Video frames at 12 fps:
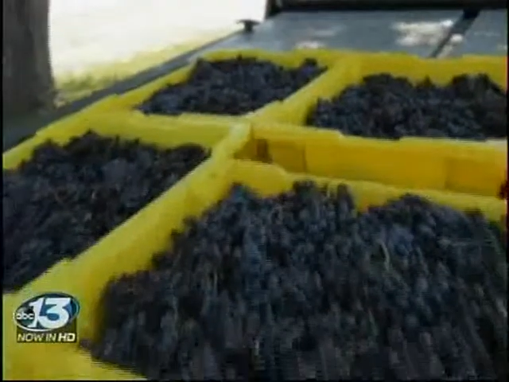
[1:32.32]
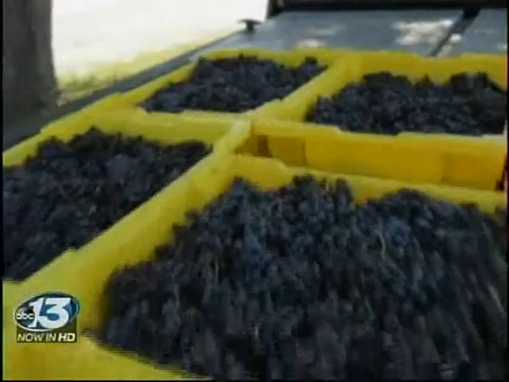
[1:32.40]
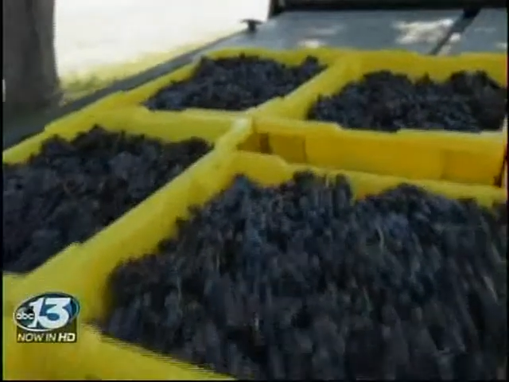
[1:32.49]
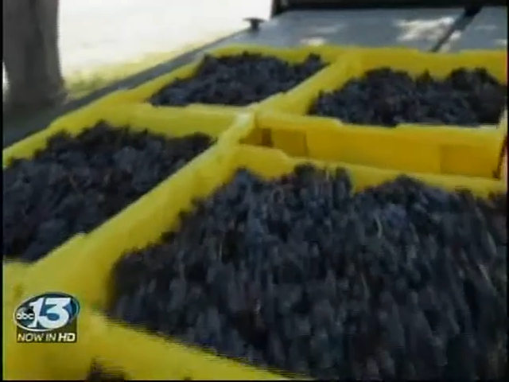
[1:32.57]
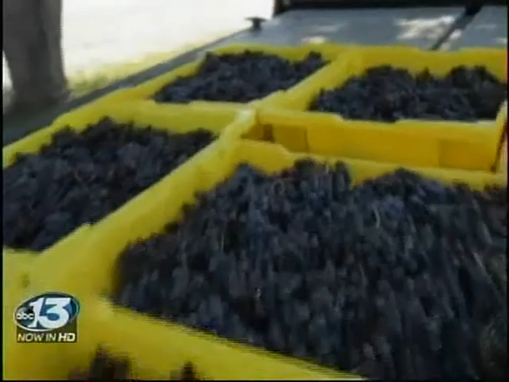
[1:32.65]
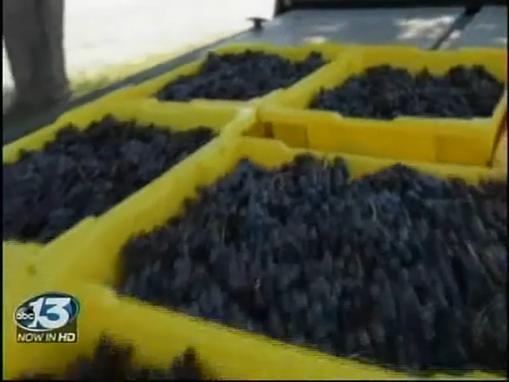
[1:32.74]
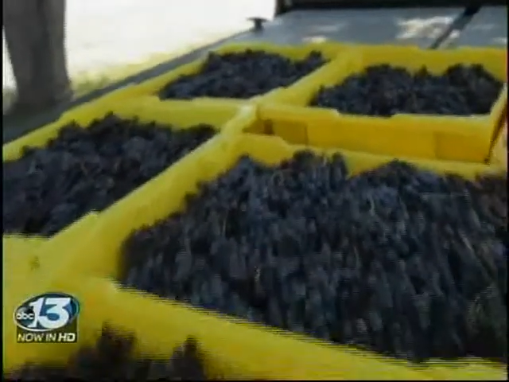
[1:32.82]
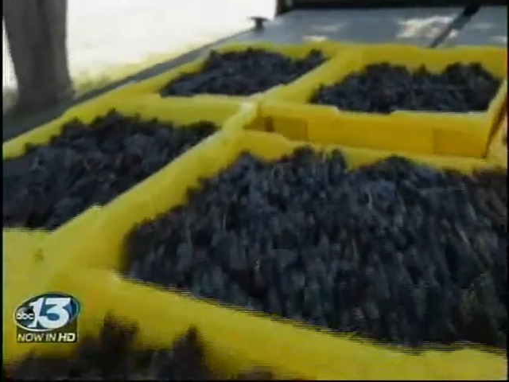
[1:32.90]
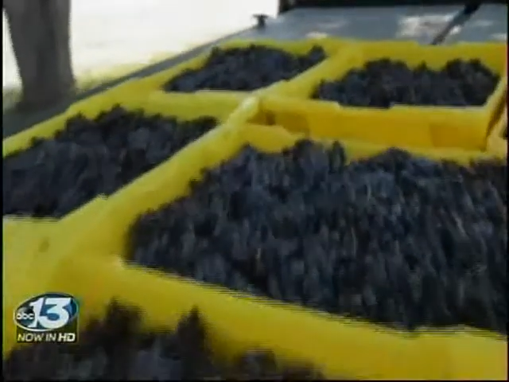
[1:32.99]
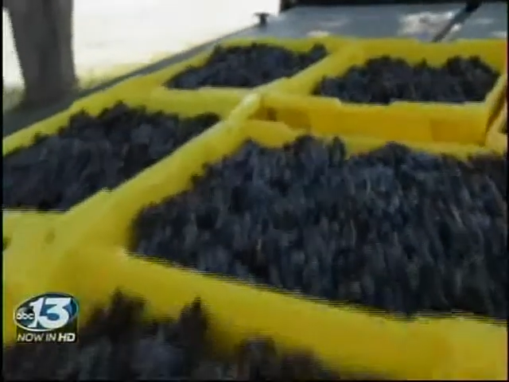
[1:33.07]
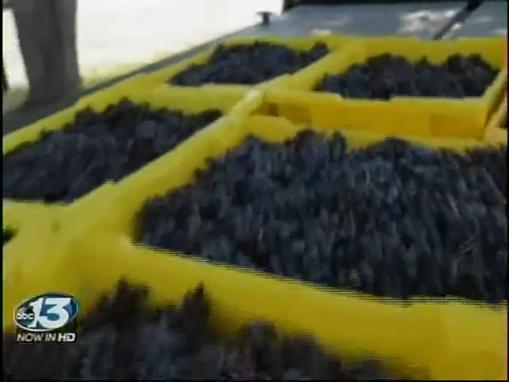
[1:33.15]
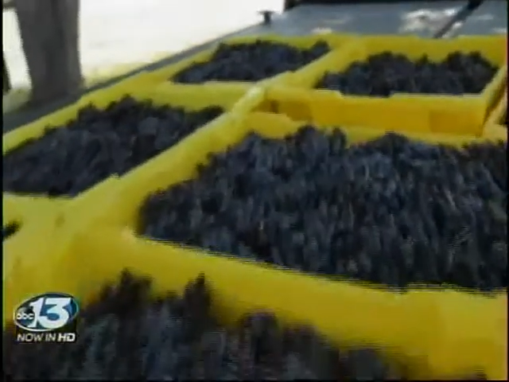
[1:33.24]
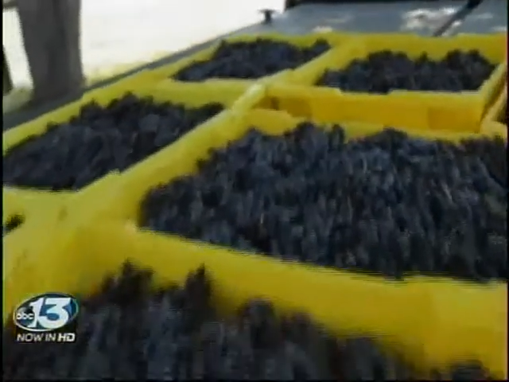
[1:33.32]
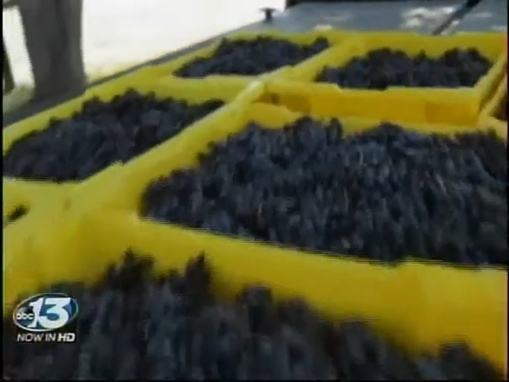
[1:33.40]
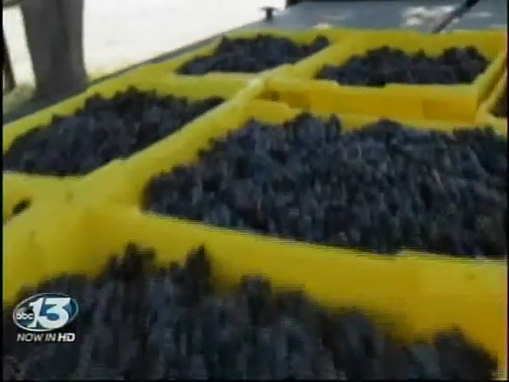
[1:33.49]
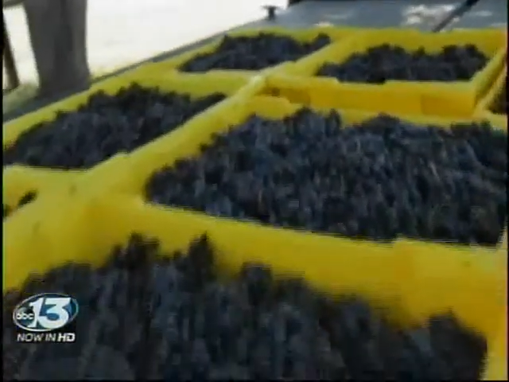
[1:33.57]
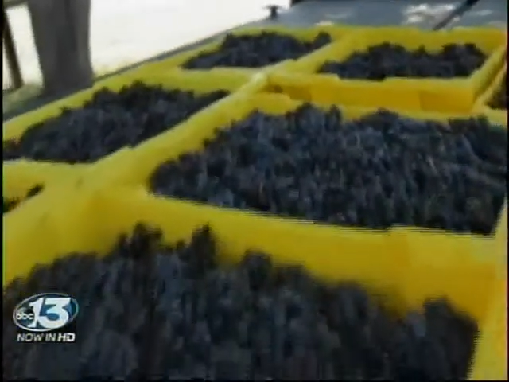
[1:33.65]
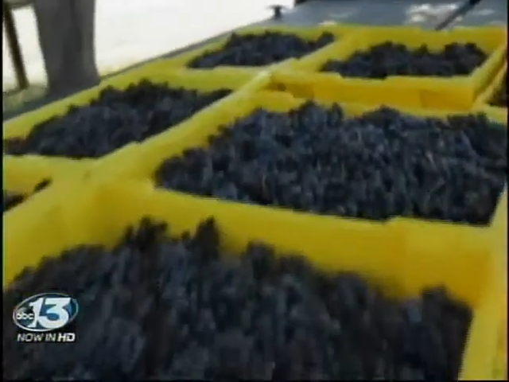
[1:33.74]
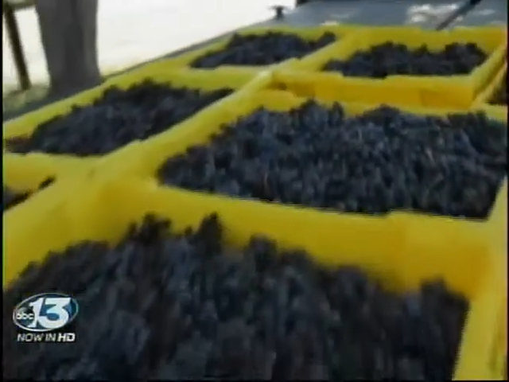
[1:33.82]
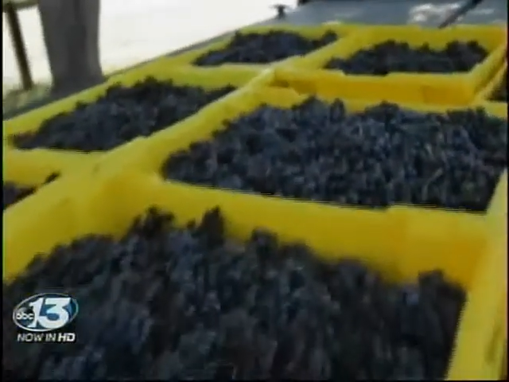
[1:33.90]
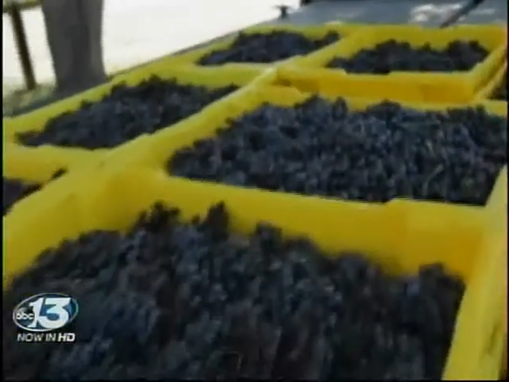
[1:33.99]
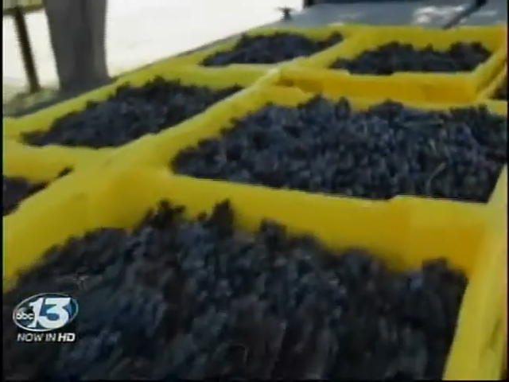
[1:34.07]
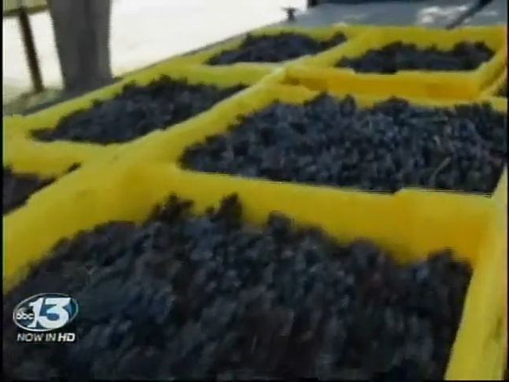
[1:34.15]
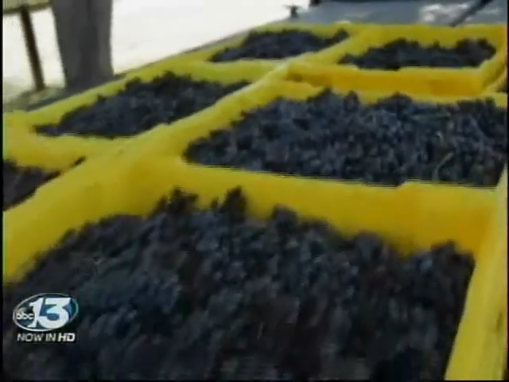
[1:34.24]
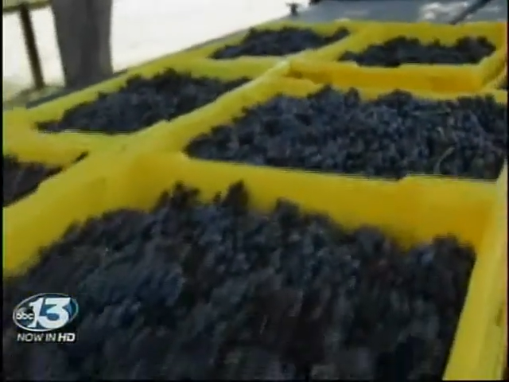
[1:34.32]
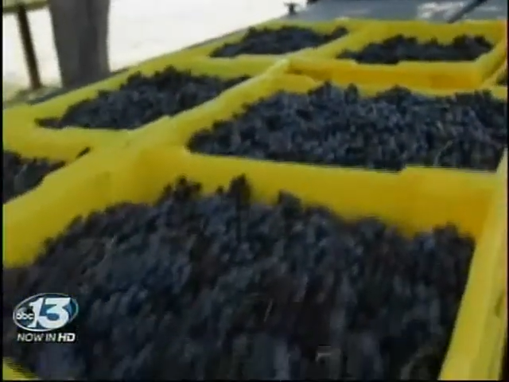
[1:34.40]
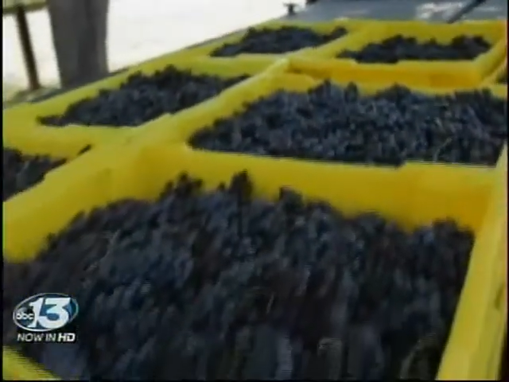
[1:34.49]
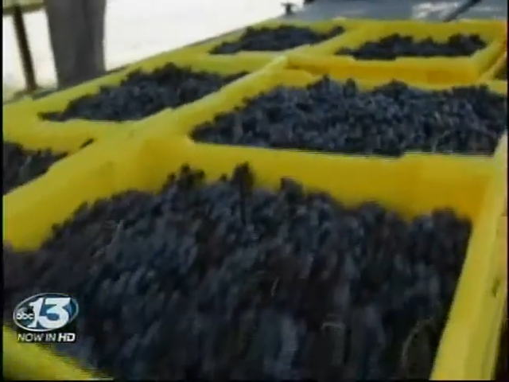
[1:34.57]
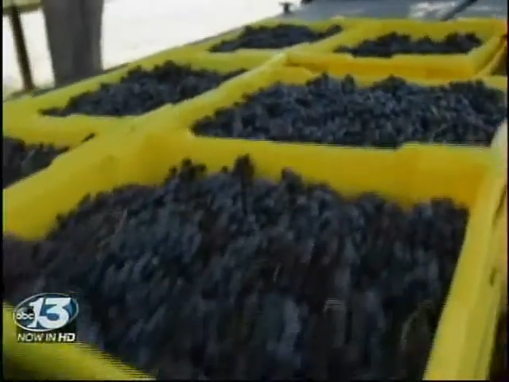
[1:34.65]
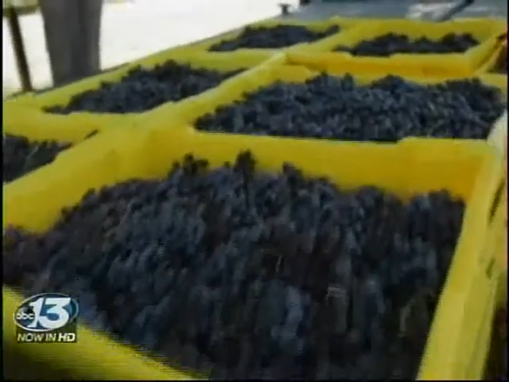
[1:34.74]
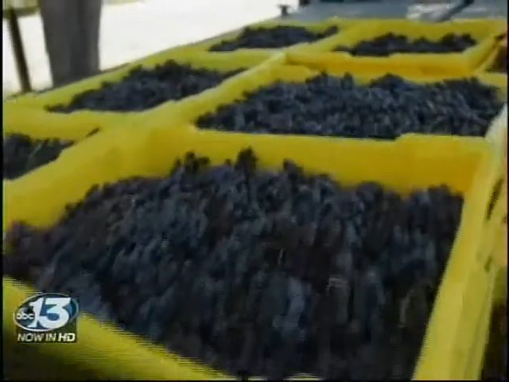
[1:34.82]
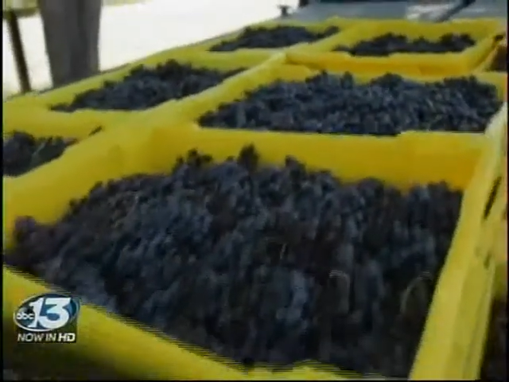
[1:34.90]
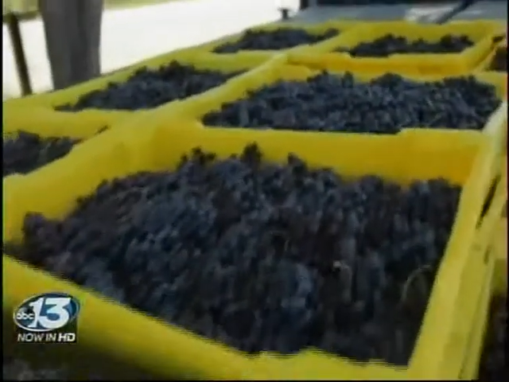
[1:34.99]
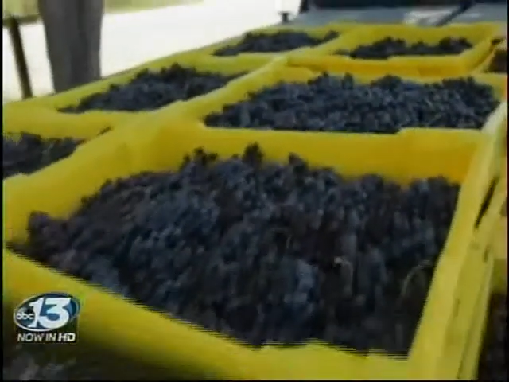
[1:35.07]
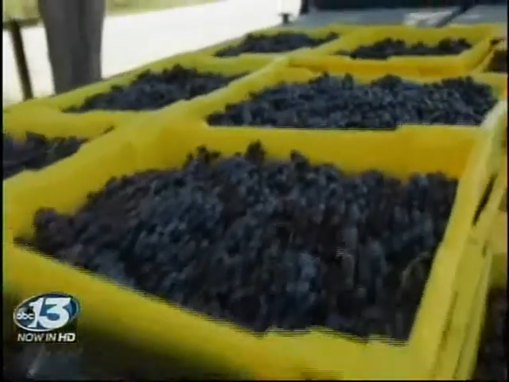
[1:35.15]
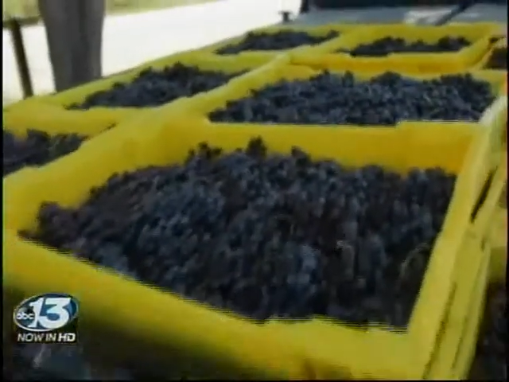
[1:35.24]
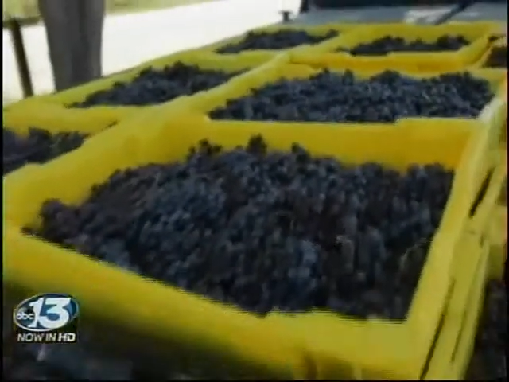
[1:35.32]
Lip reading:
No face is visible, so there are no lips to read.